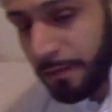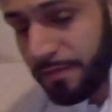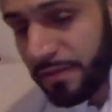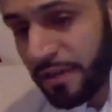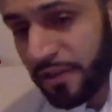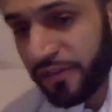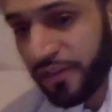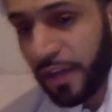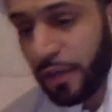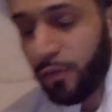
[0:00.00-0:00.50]

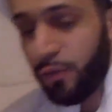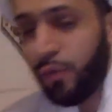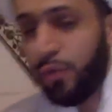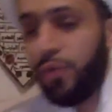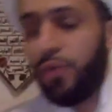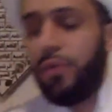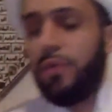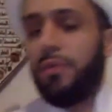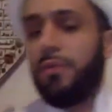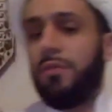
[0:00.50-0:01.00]
ibn
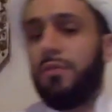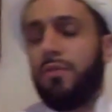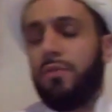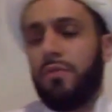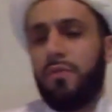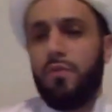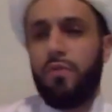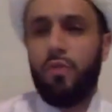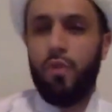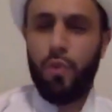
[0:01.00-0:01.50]
Salul,
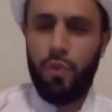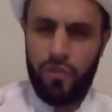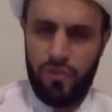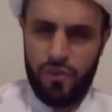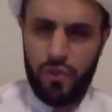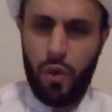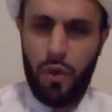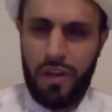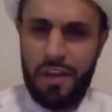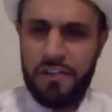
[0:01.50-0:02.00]
who
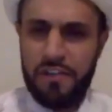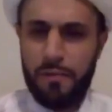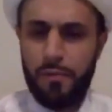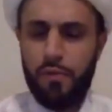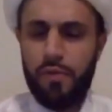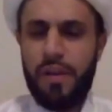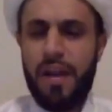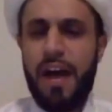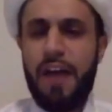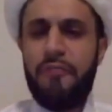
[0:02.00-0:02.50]
was known as
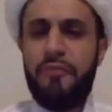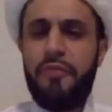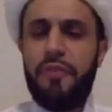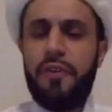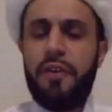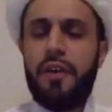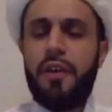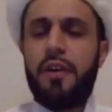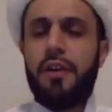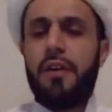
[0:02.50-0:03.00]
a
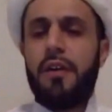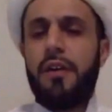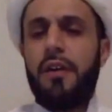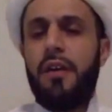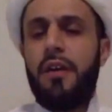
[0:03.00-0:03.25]
munafiq,